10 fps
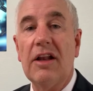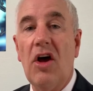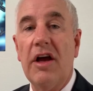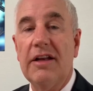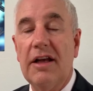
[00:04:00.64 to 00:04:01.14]

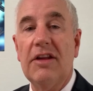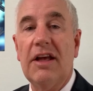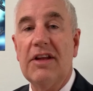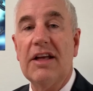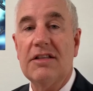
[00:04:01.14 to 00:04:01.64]
line, and
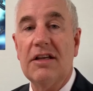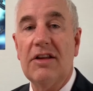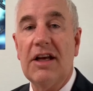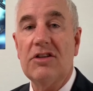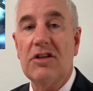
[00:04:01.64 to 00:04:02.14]

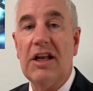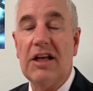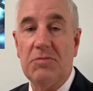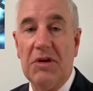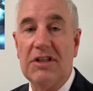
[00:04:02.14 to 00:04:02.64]
that's an
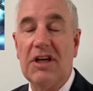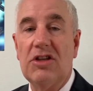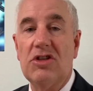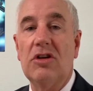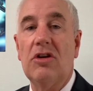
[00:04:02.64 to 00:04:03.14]

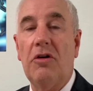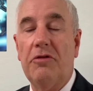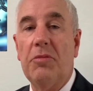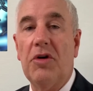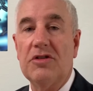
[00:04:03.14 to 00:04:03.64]
expectation of a
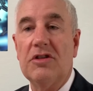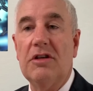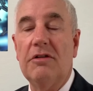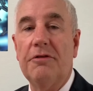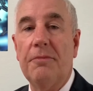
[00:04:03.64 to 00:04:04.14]
positive.